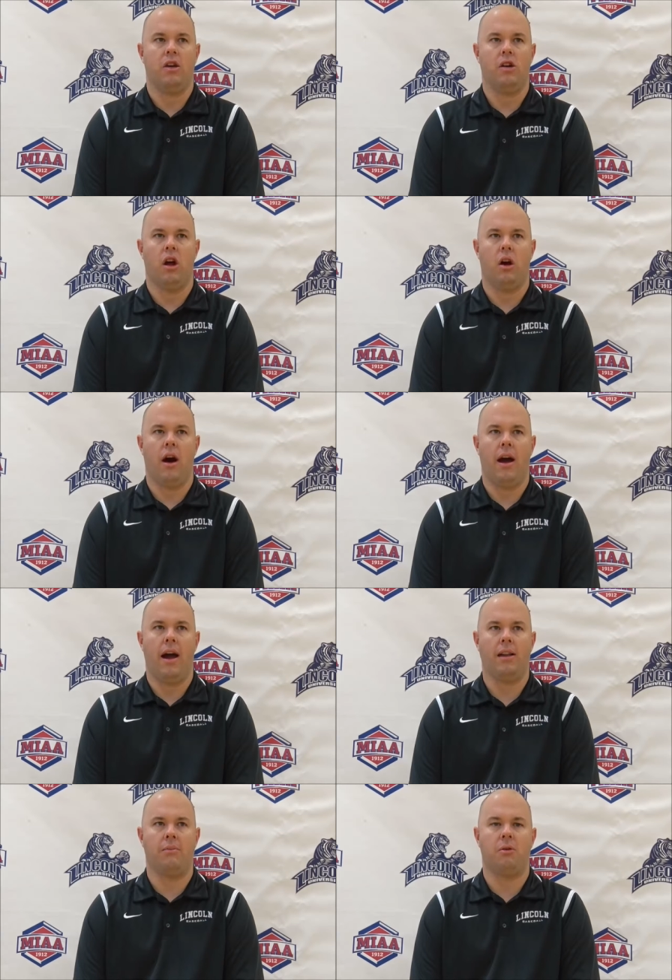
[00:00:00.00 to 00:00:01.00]
you know I
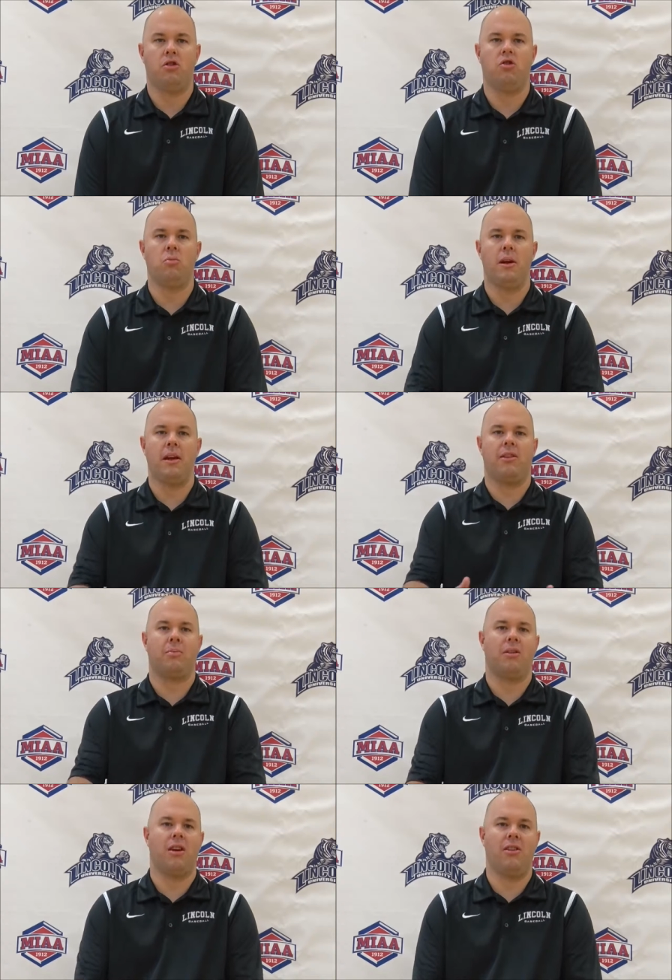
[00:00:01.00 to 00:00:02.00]
hate to put too many
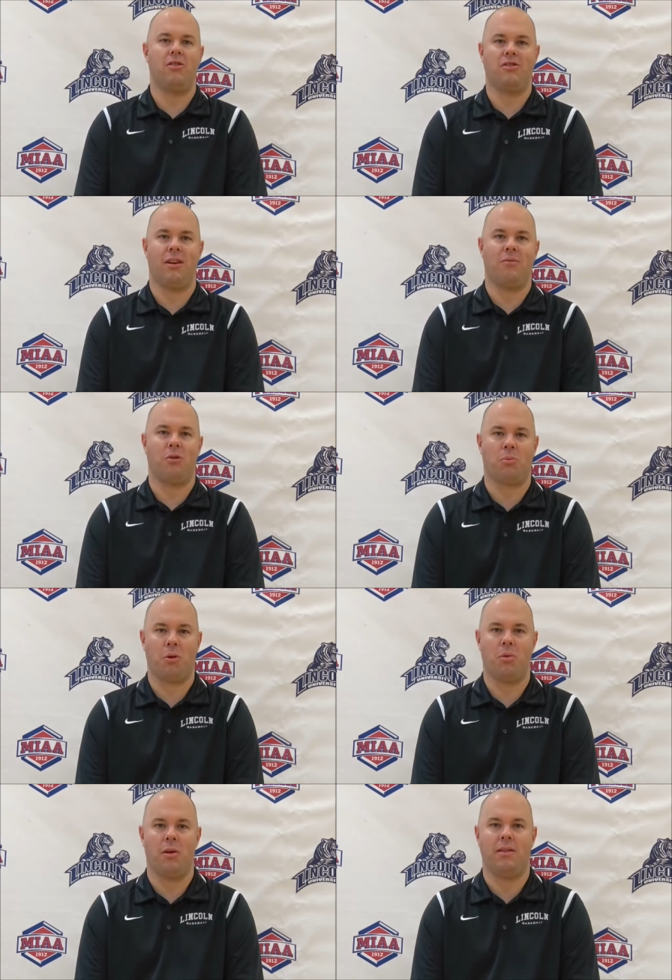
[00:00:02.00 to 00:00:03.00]
expectations after a
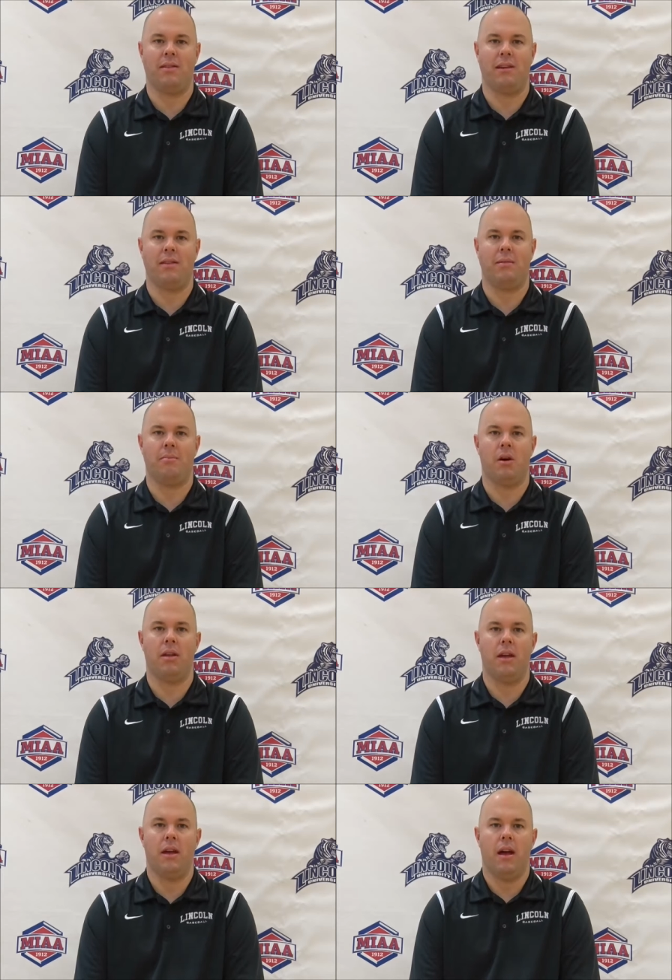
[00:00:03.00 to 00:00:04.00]
three win season,
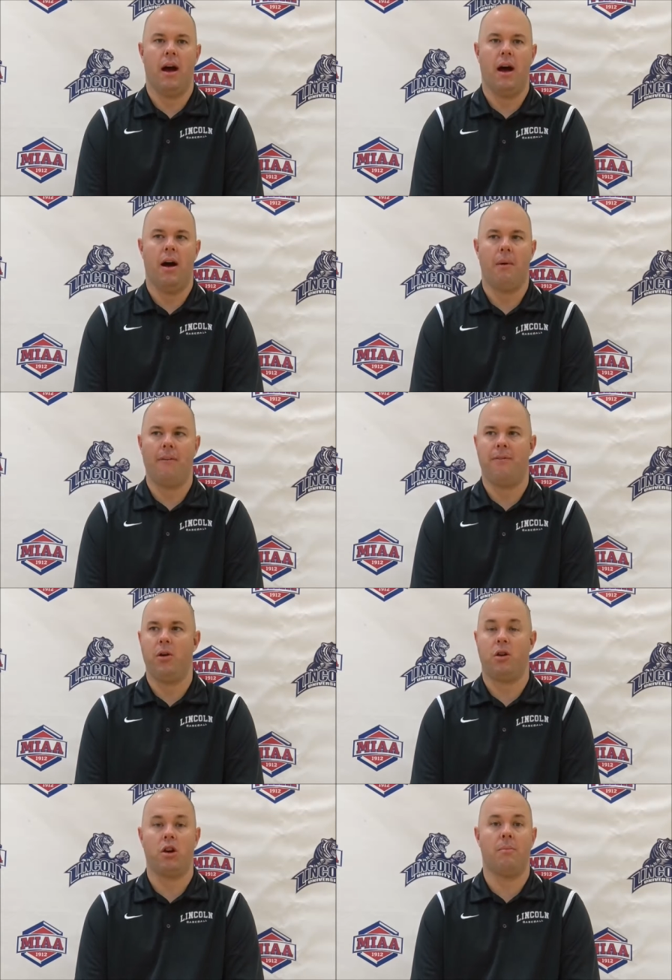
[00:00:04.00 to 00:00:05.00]
but um, I
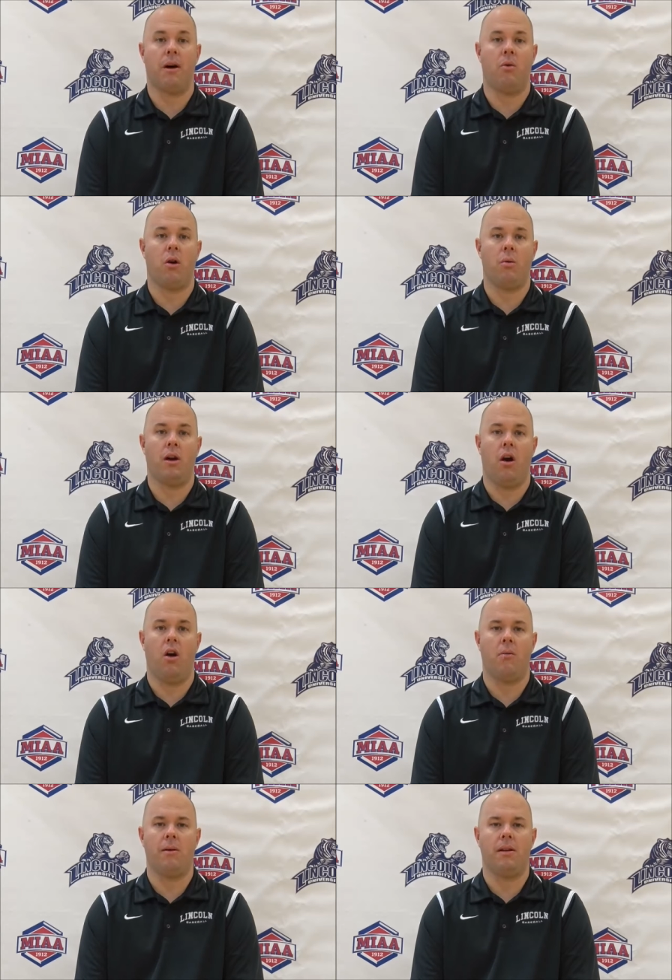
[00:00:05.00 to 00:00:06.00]
feel good about where we
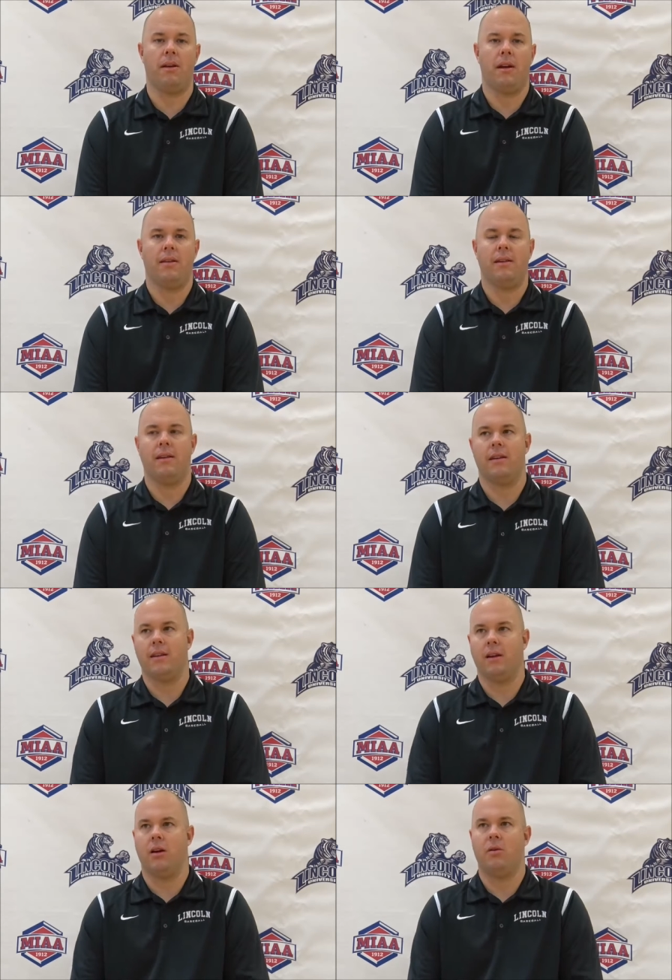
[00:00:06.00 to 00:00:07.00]
are. But to
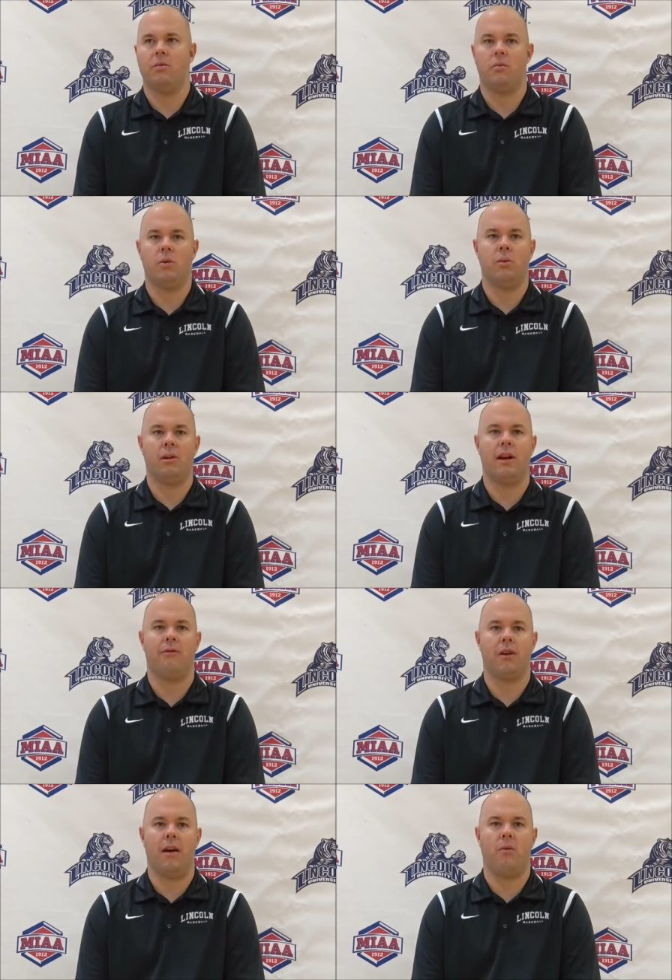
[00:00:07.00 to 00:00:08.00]
you know we, we
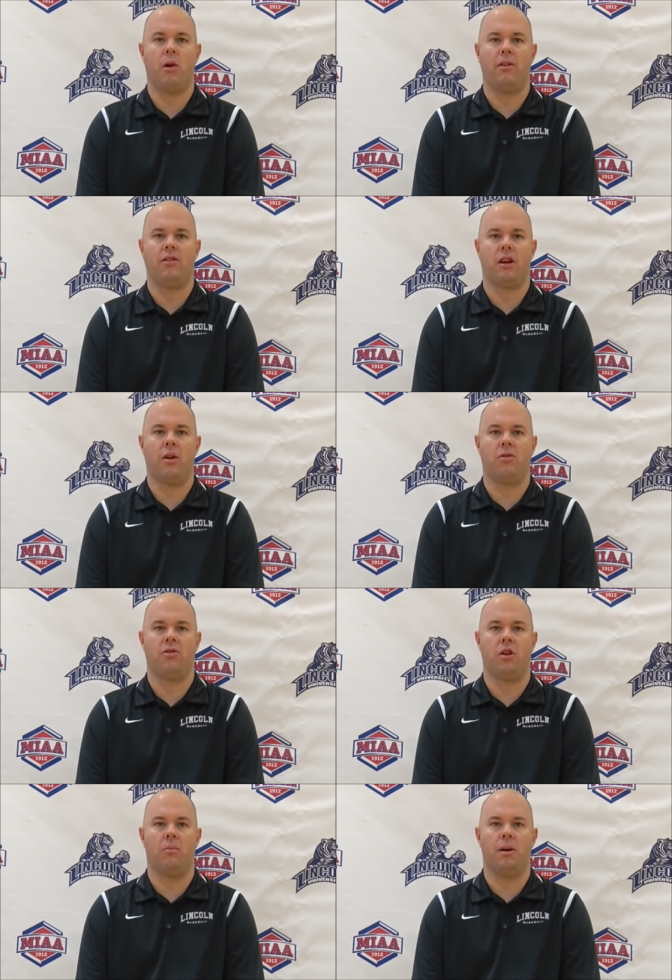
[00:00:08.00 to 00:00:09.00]
definitely have a ways to go
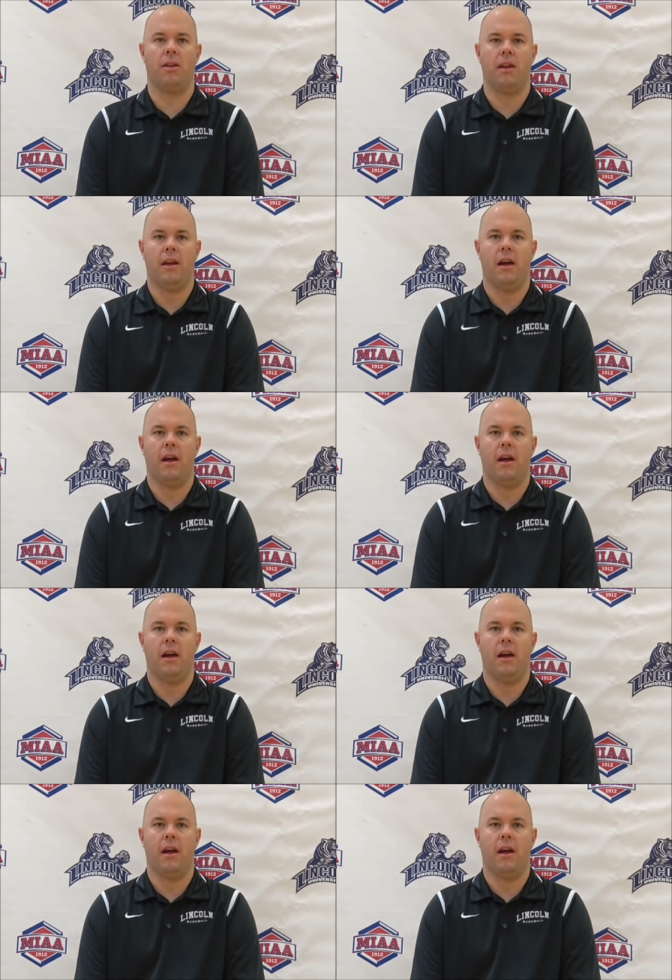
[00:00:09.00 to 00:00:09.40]
still. But